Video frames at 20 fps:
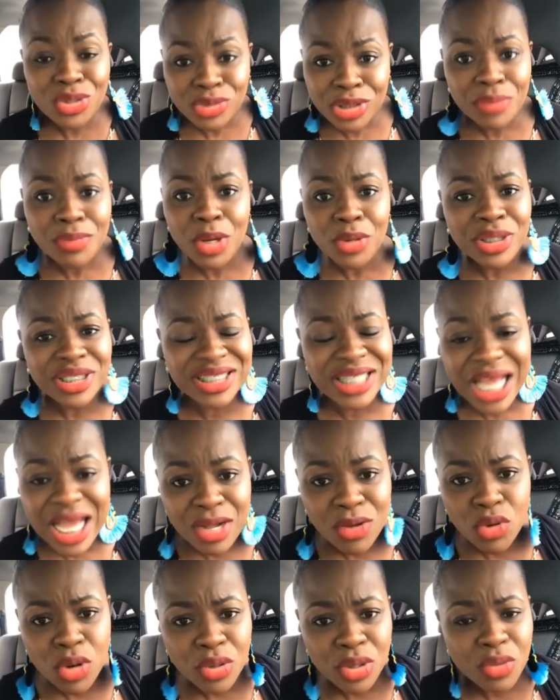someone
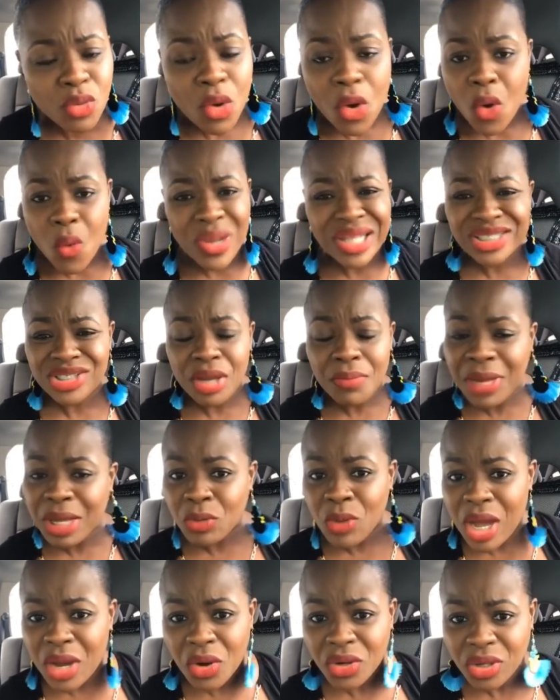start glowing when
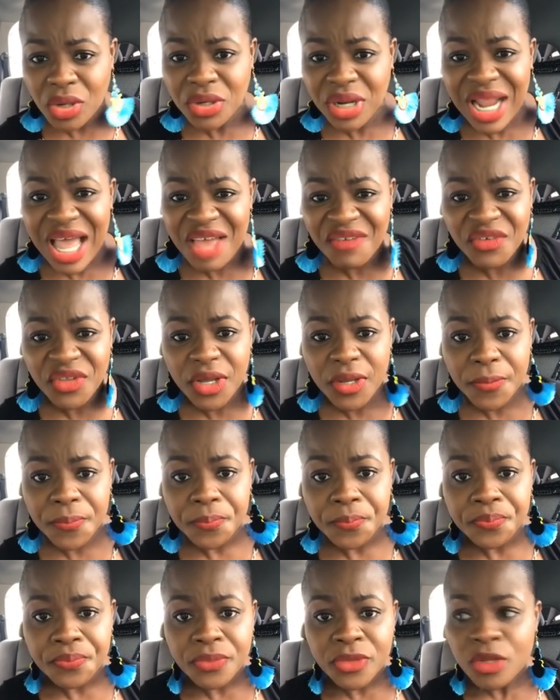someone walk out on a life,
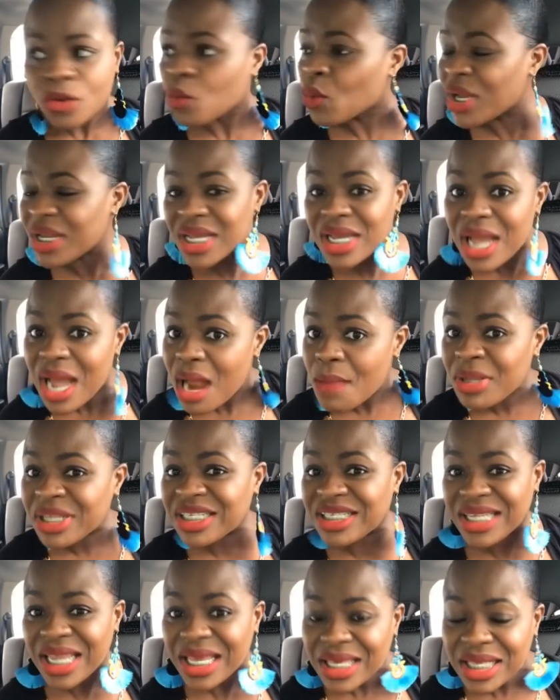When the
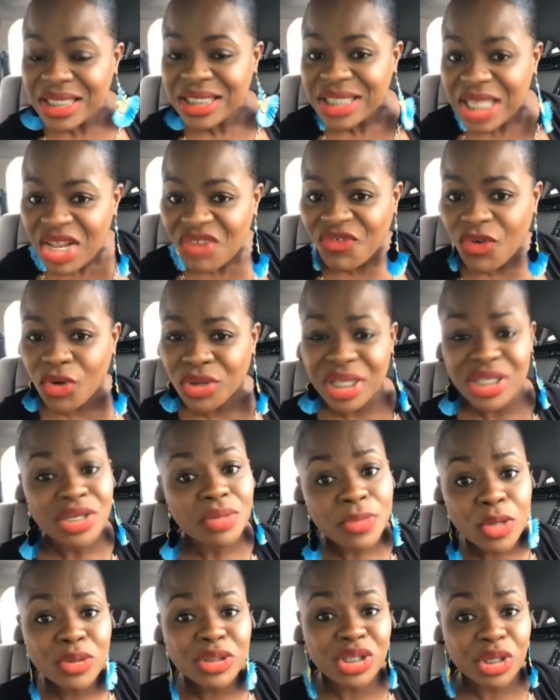garbage take itself out,
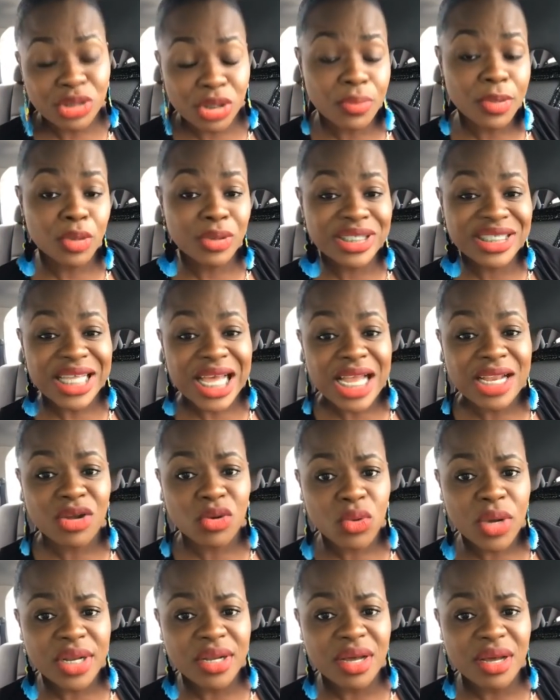someone start
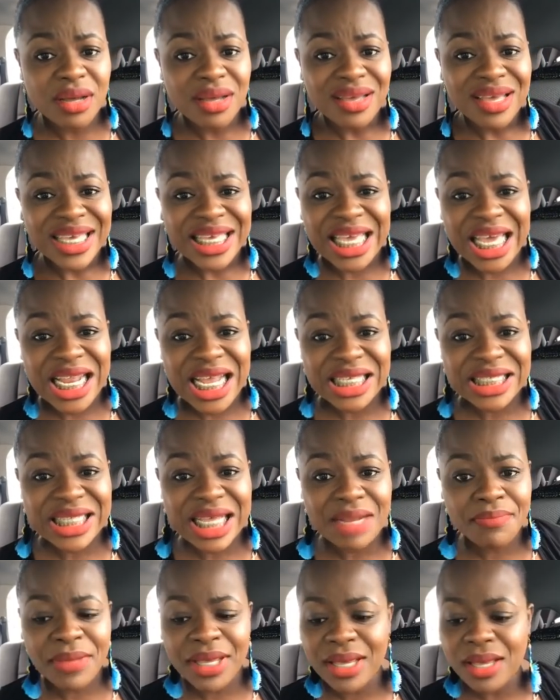glowing. You
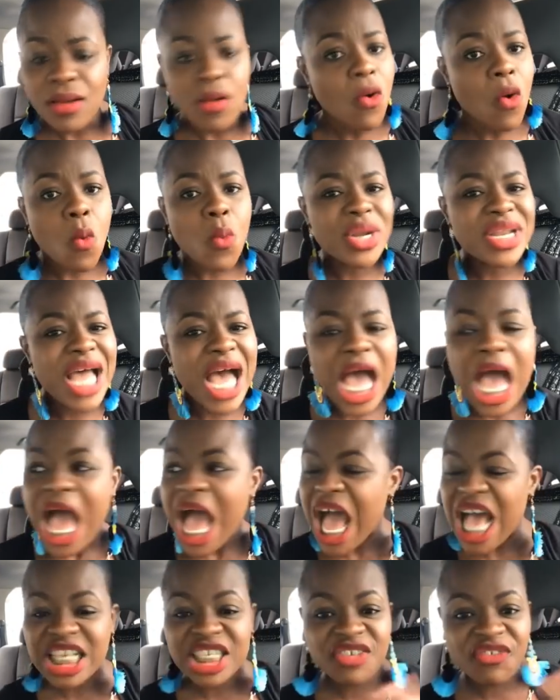understand me? We not,
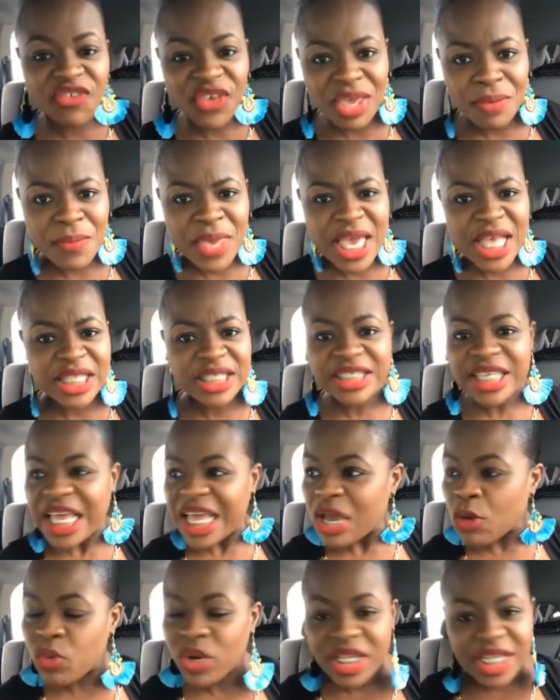as females,
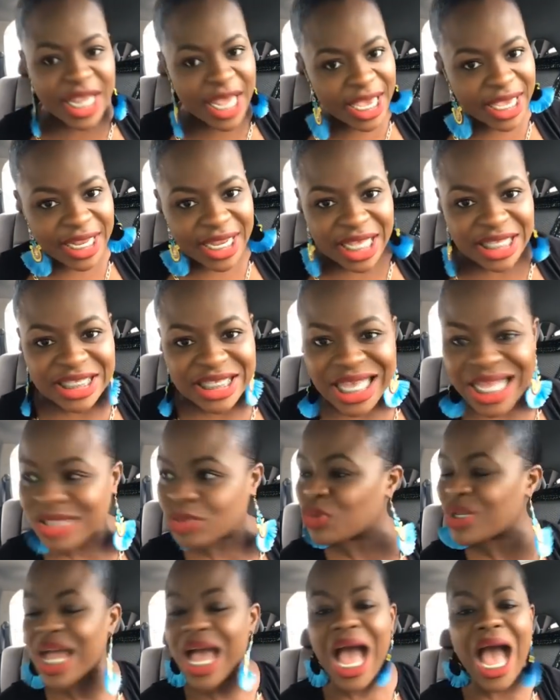we're taking a
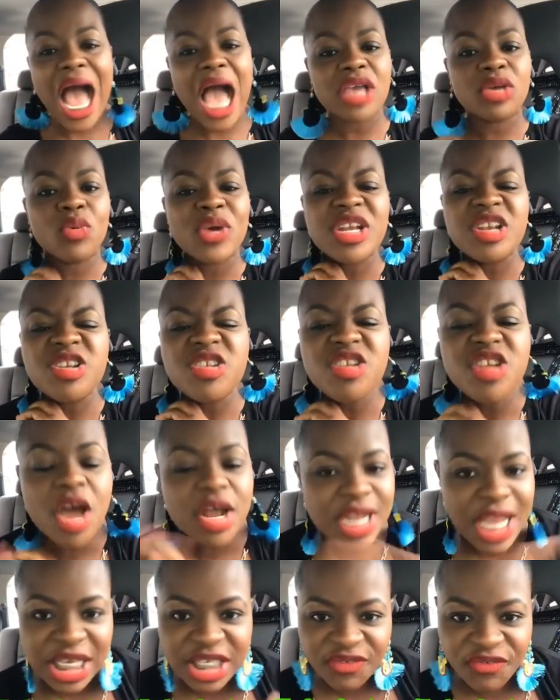stance. We're not arguing with
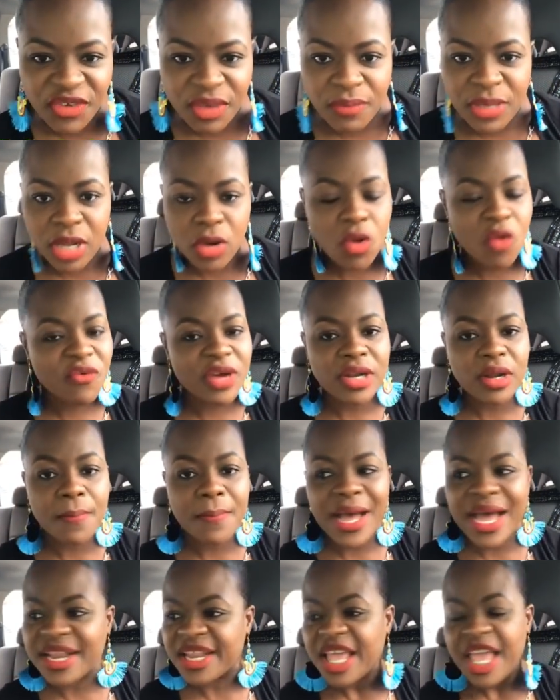no next female over no
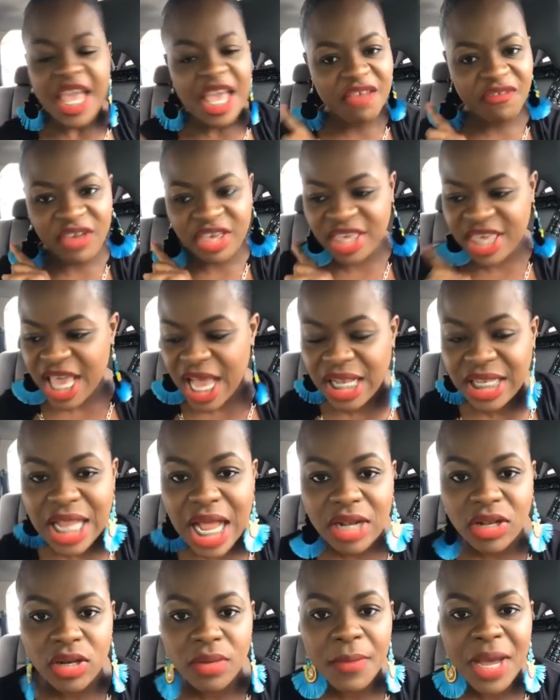man. If you can't
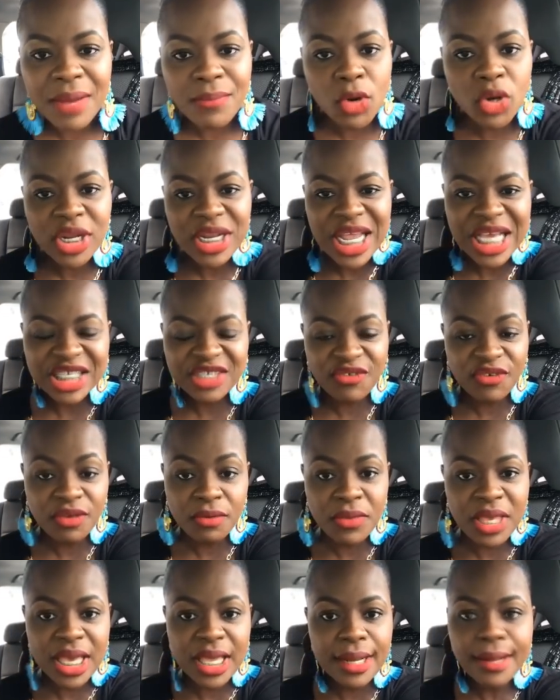talk to the man about the next
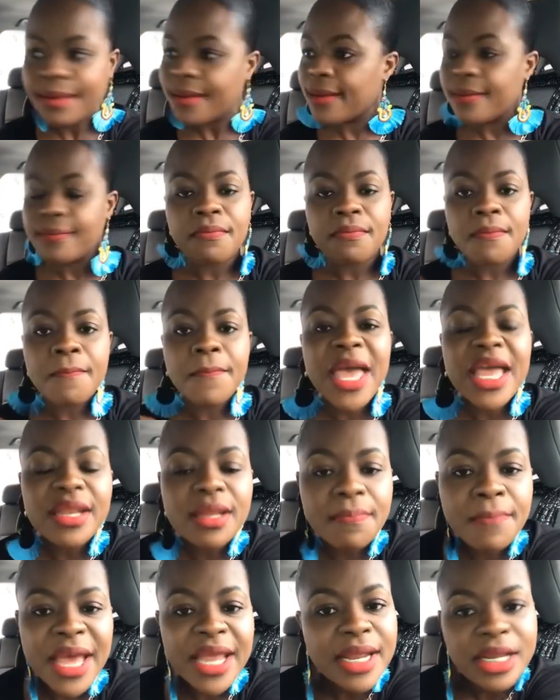female, make
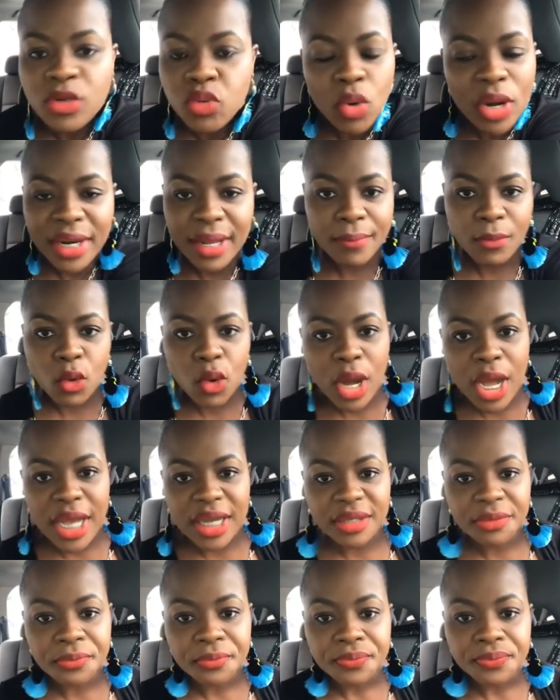the two of them go
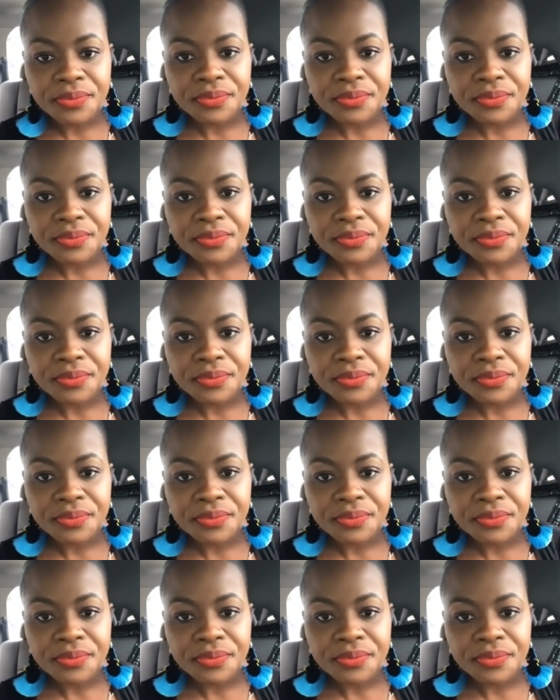on.